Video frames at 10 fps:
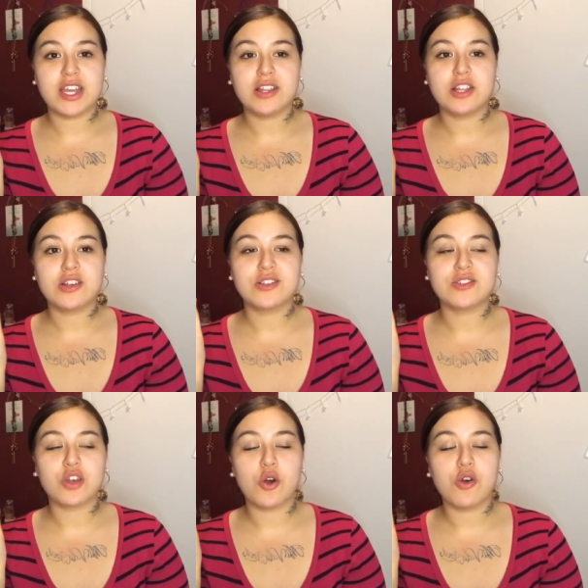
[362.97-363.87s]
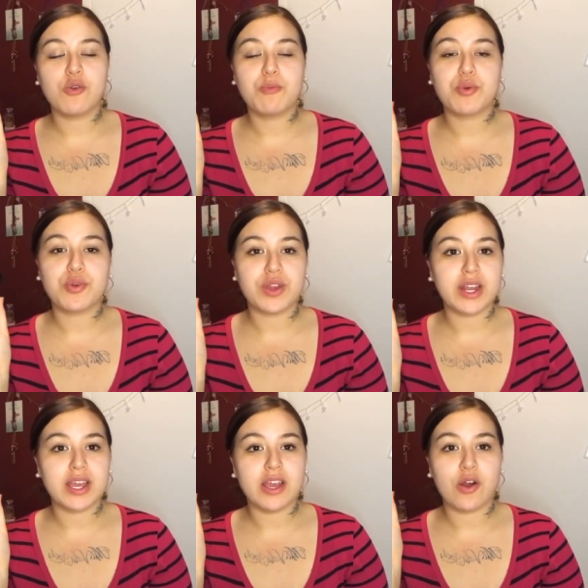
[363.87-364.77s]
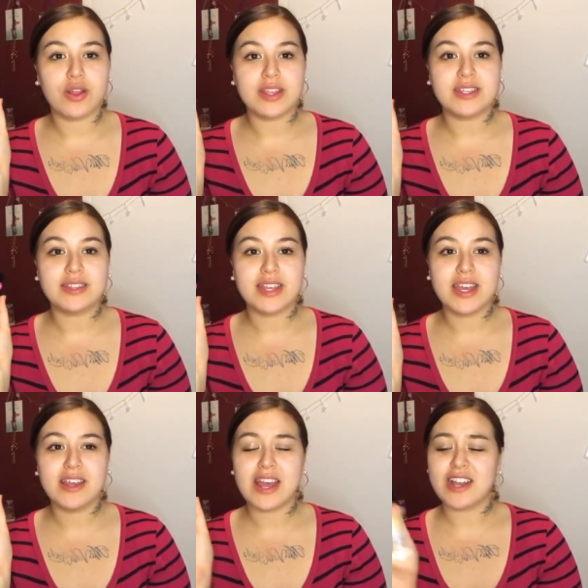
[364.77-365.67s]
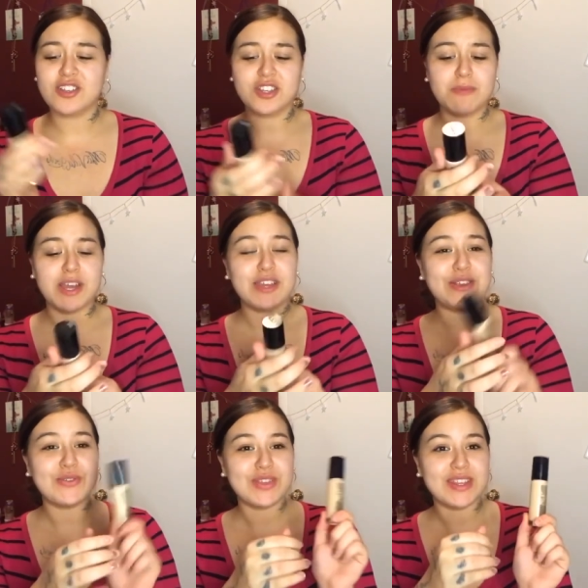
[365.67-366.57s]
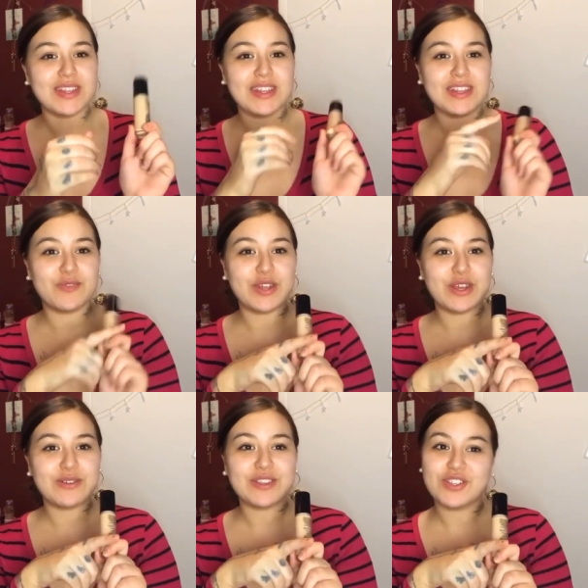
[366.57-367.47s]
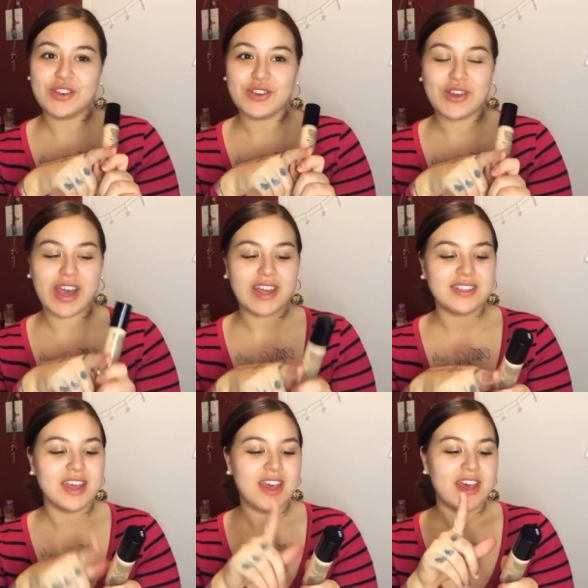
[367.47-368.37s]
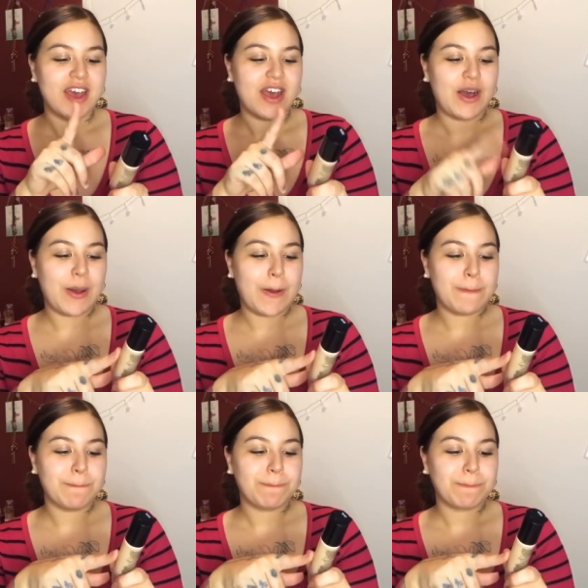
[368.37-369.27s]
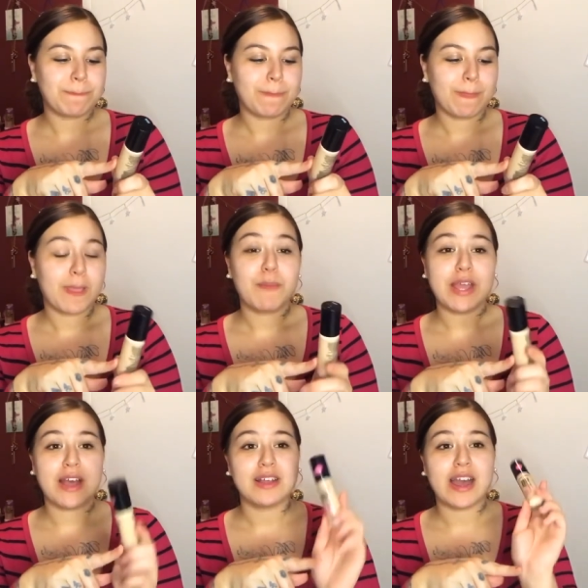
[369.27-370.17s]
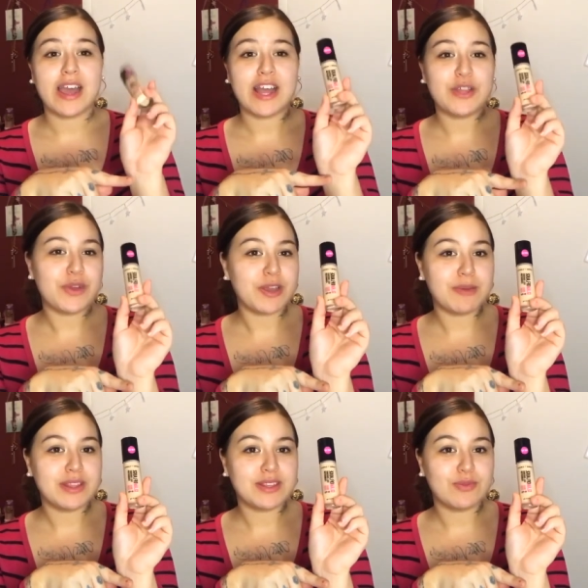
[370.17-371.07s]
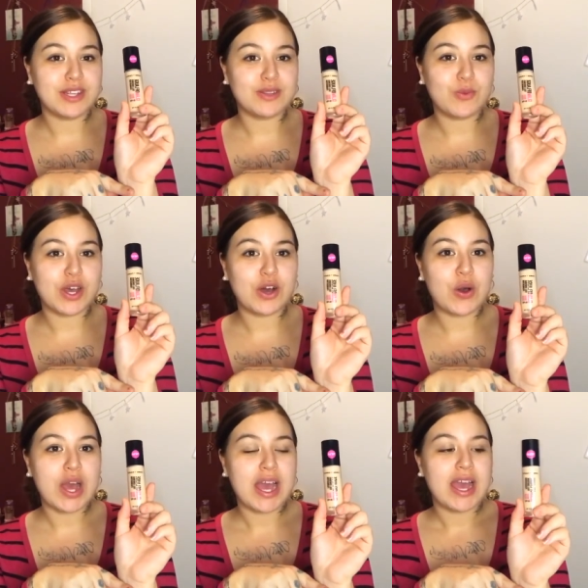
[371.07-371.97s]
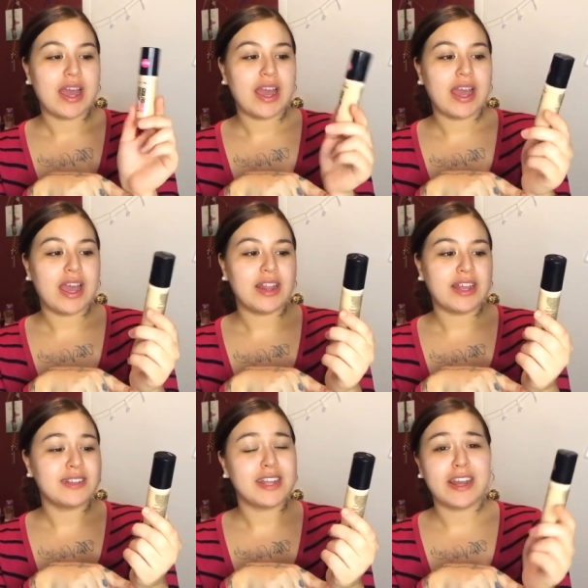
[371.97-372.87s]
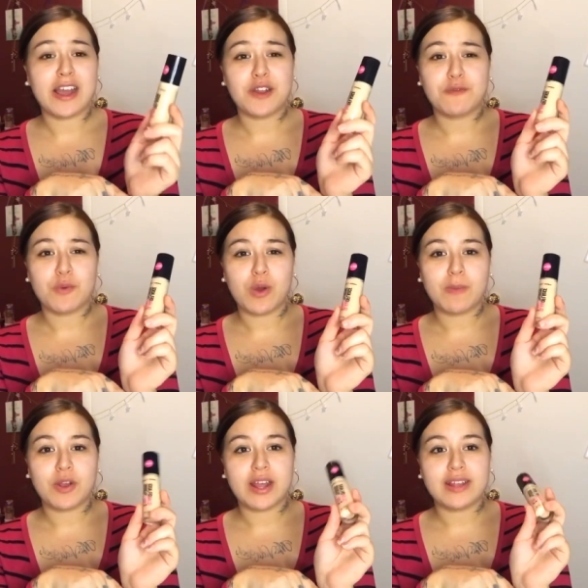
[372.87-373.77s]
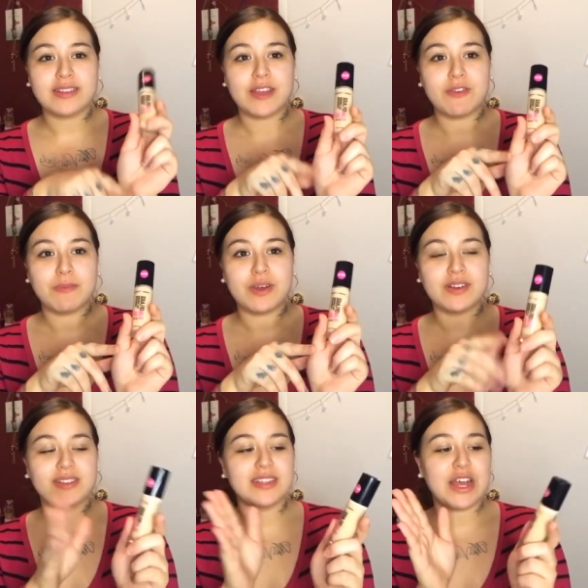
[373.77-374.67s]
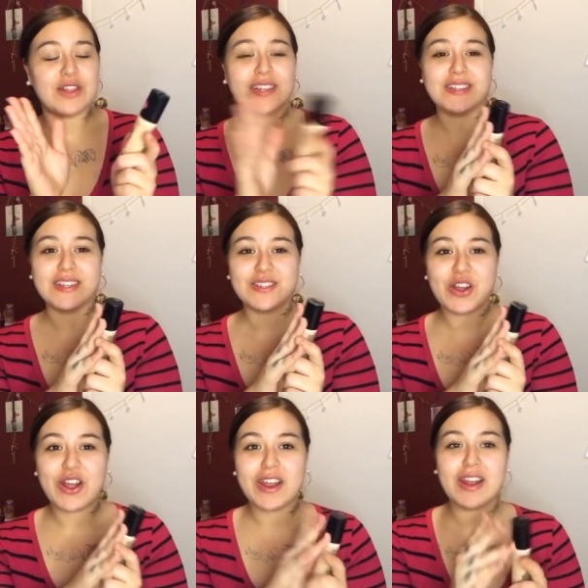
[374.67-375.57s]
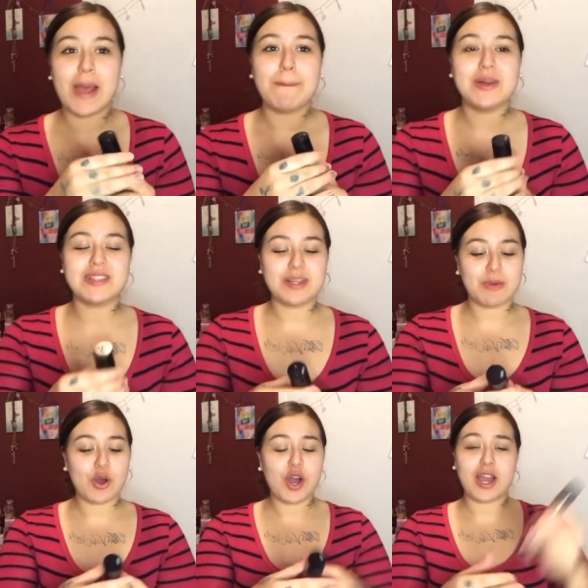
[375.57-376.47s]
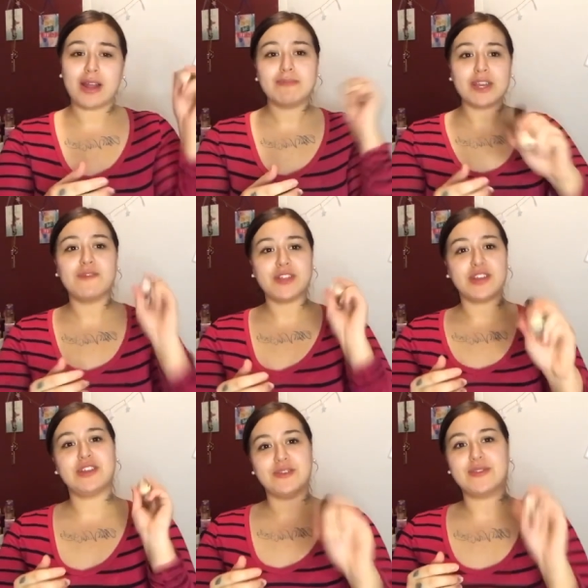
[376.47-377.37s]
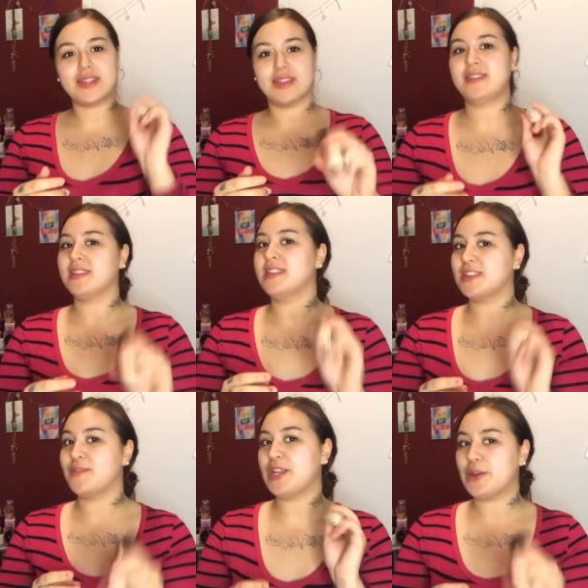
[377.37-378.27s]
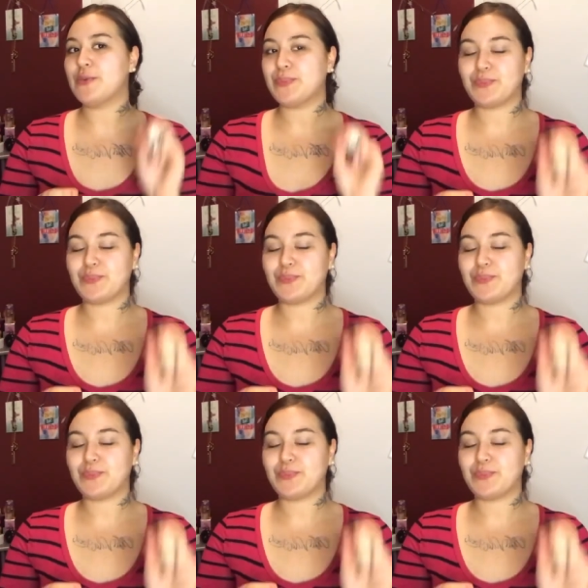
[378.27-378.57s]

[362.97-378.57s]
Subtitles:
it looks so pretty on the skin. I actually might use this in this video to show you guys. But yeah, I highly recommend this one as well. And like I said, I got it for Walmart at $7. Now let's get started and put some on. I'm definitely going to use this in this video.